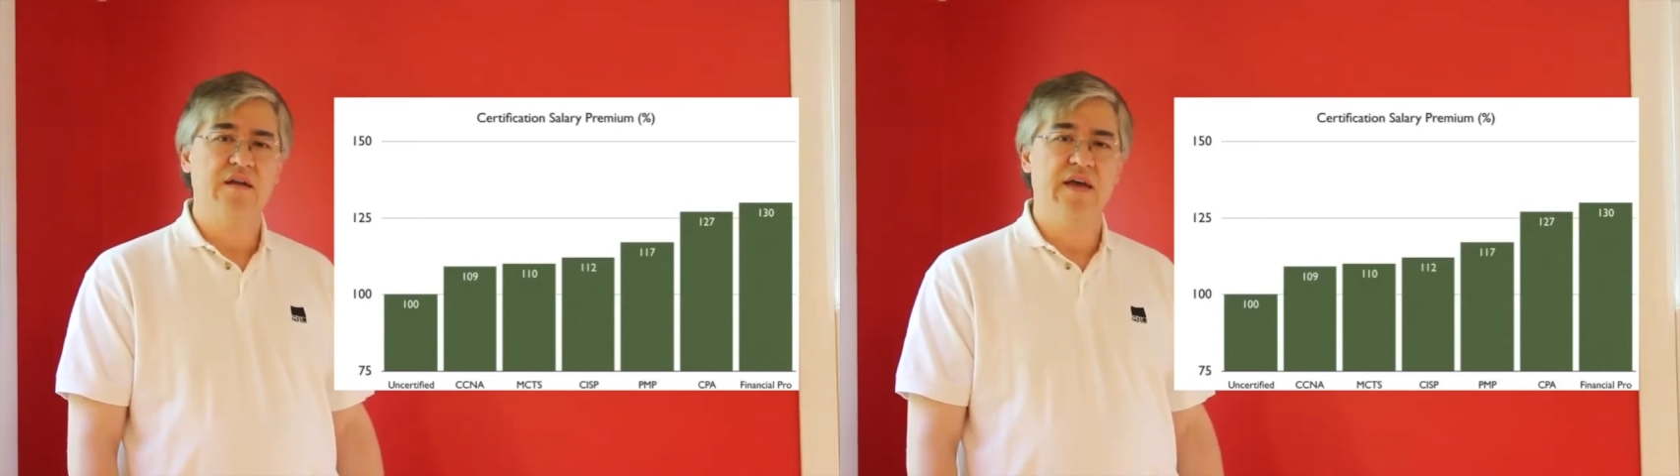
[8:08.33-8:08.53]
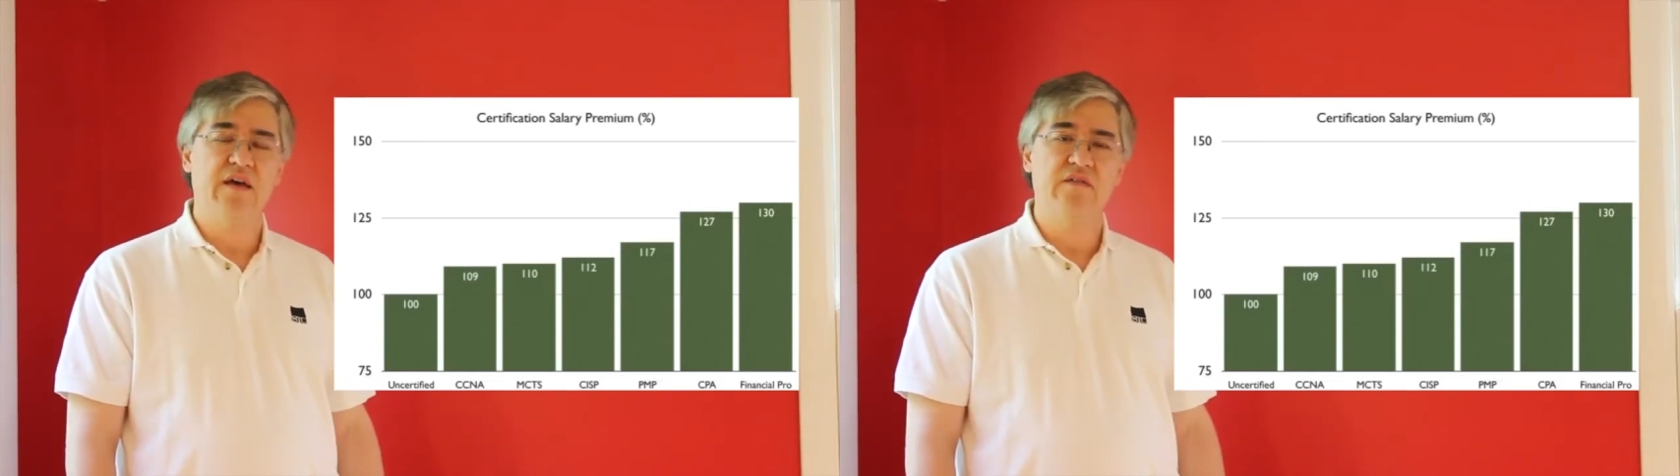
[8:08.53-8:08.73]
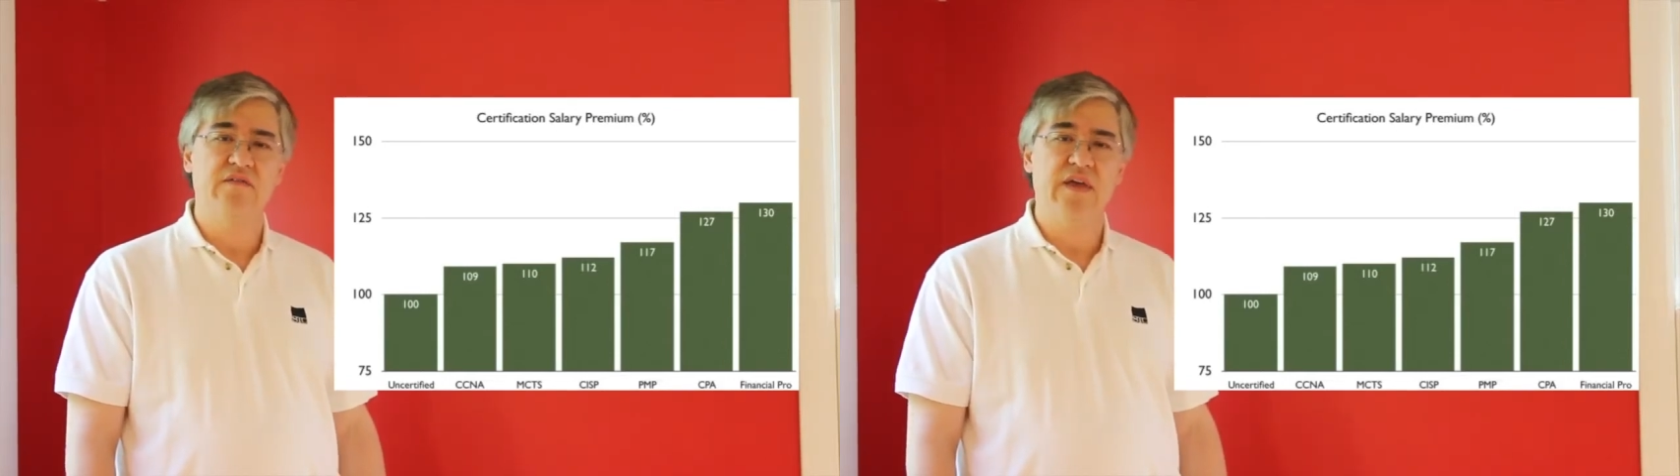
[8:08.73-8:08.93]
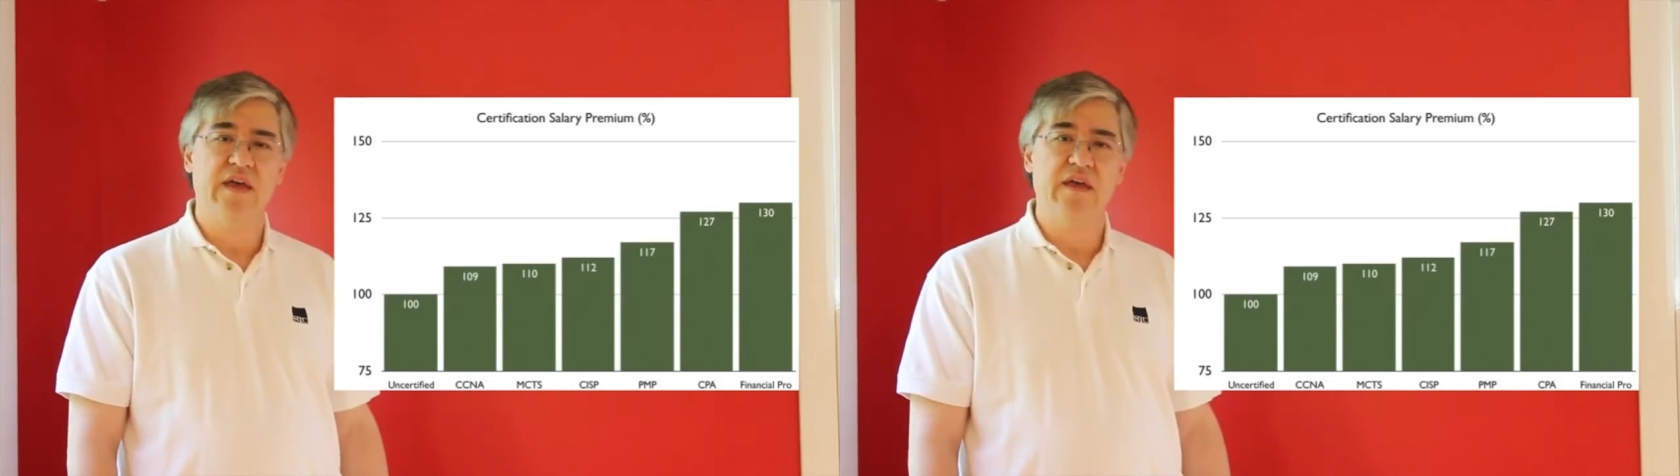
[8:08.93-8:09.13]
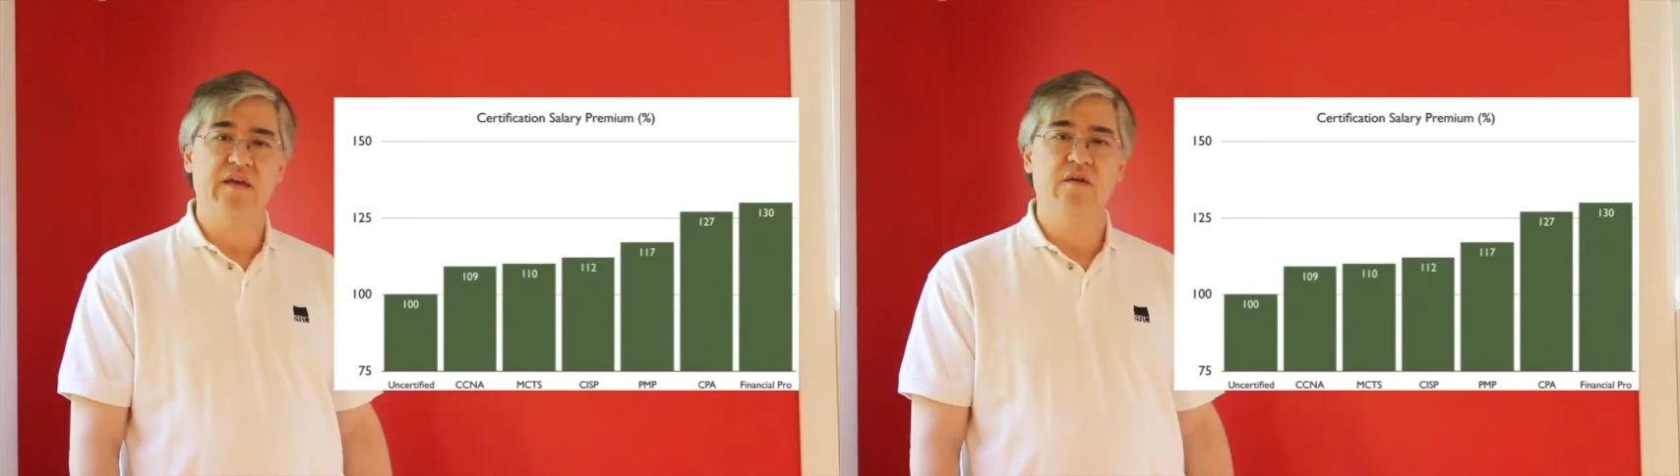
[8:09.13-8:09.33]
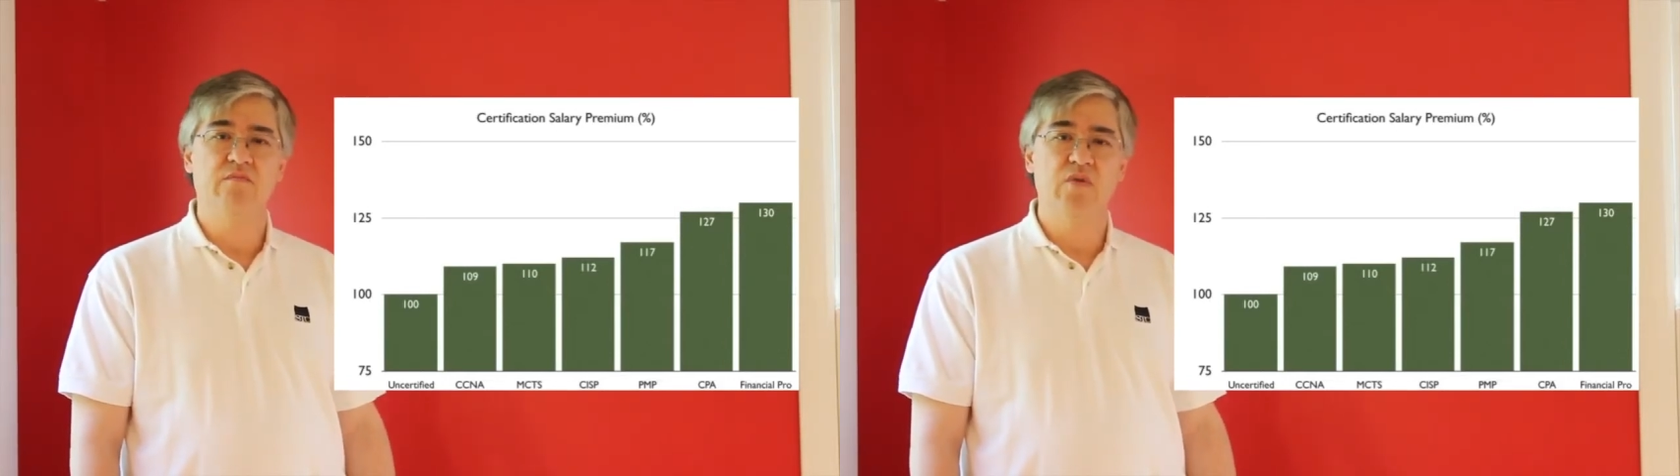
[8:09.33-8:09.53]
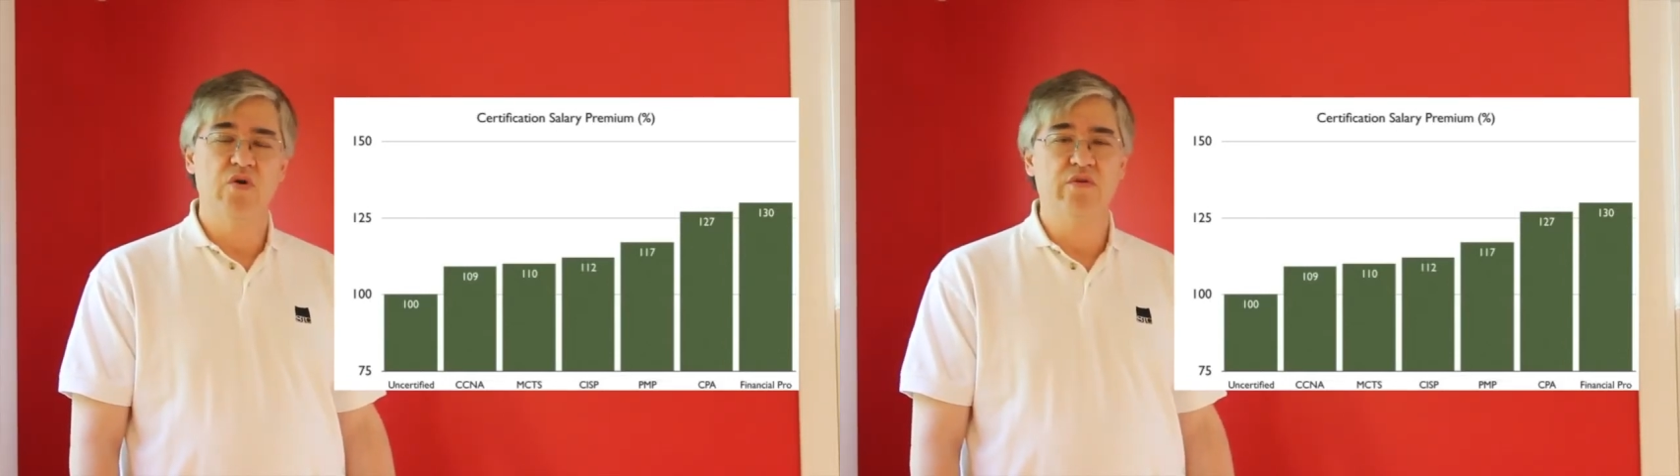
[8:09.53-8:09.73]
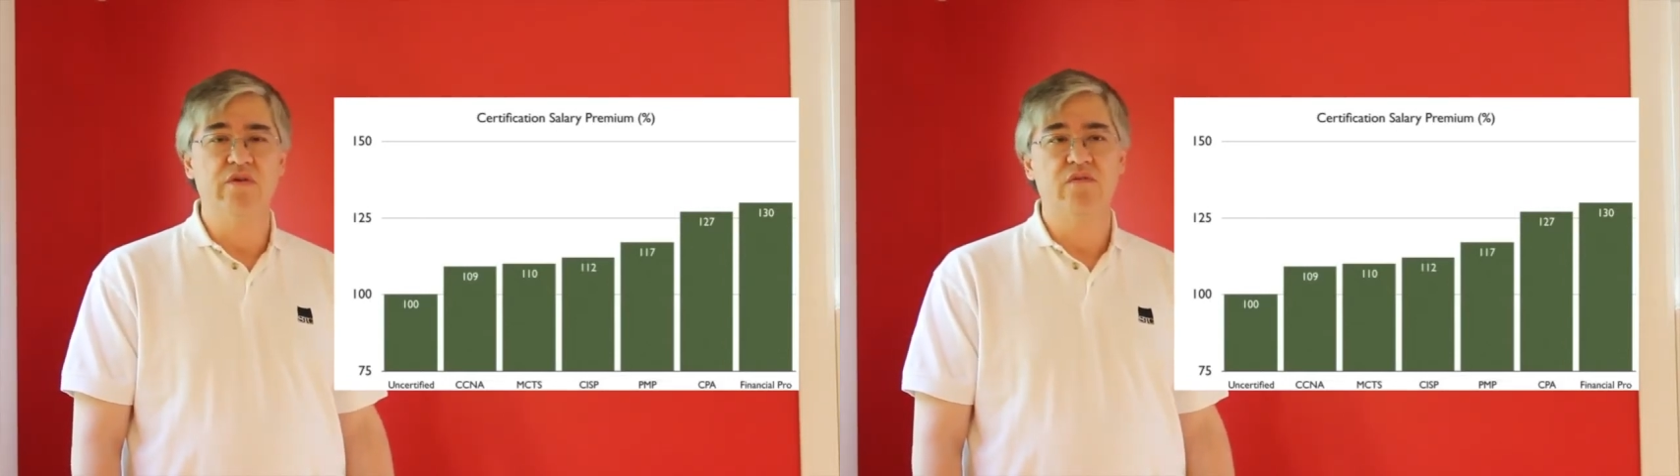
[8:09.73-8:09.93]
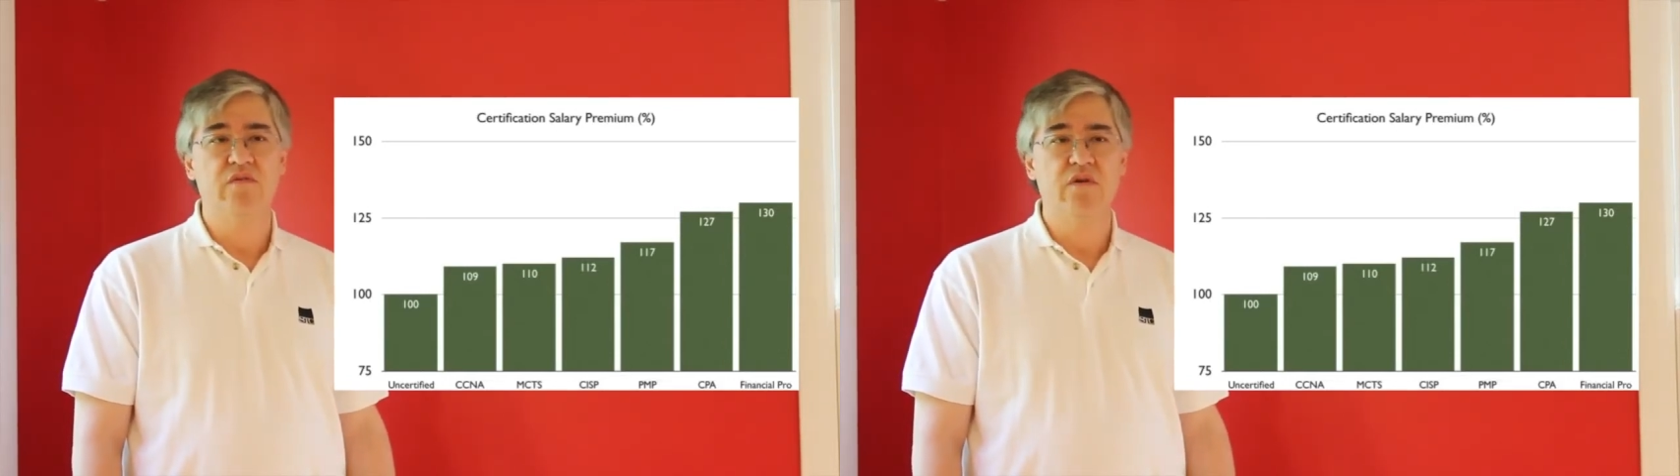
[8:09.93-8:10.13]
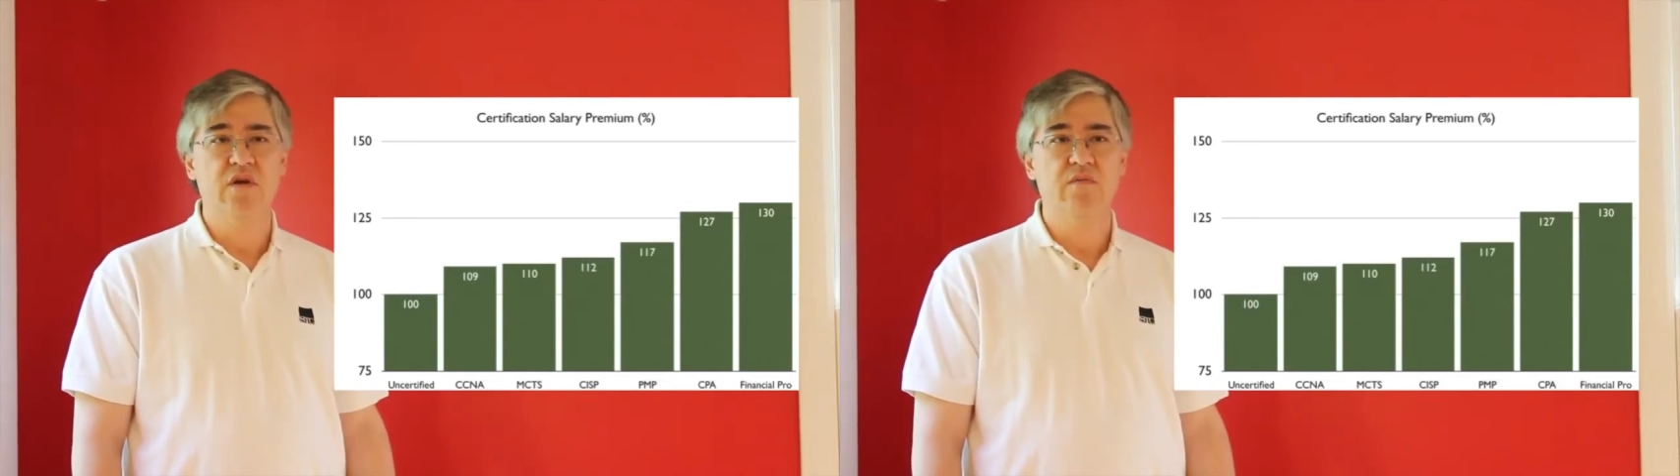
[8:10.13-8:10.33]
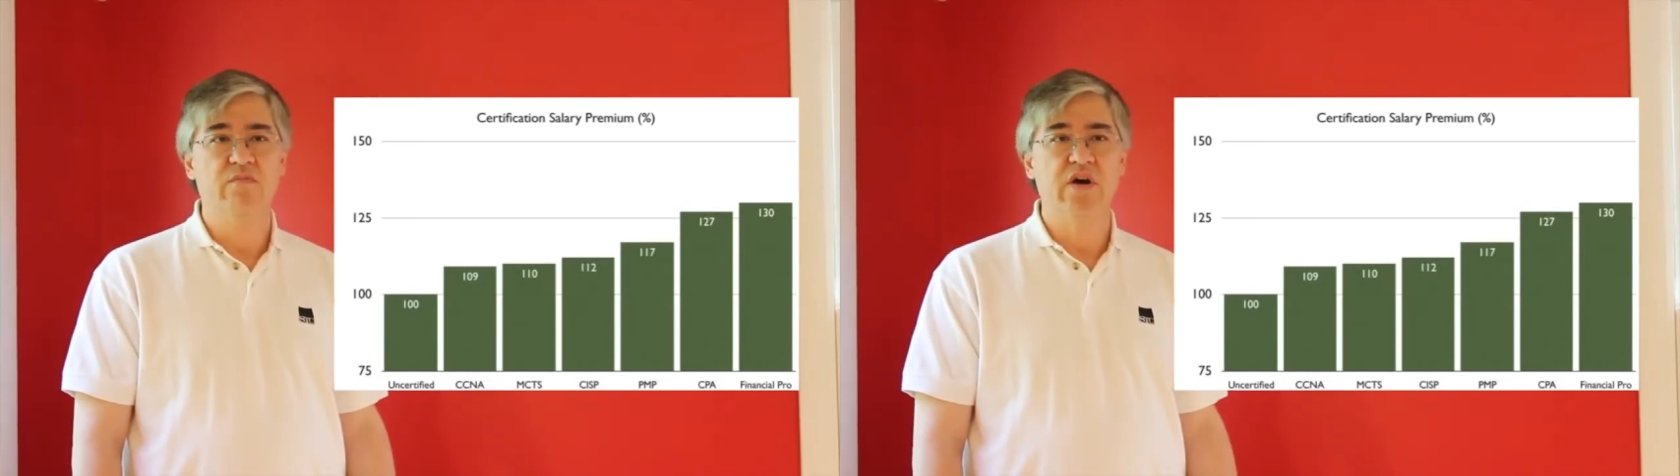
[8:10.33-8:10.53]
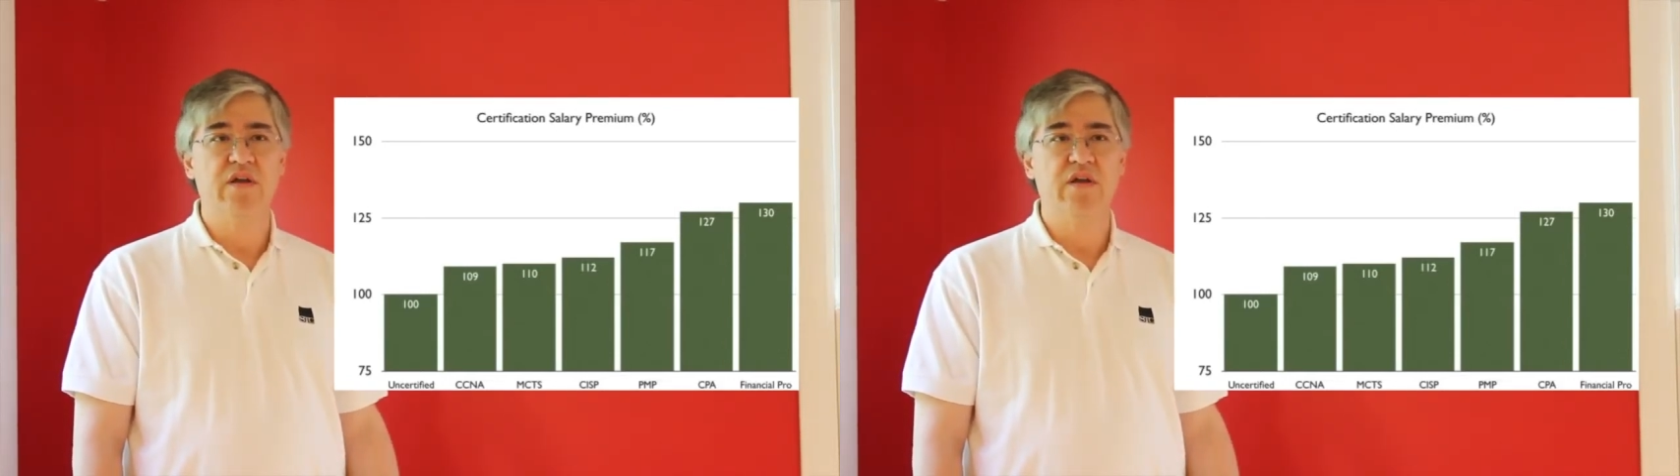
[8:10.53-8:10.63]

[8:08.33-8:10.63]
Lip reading: not as a bonus,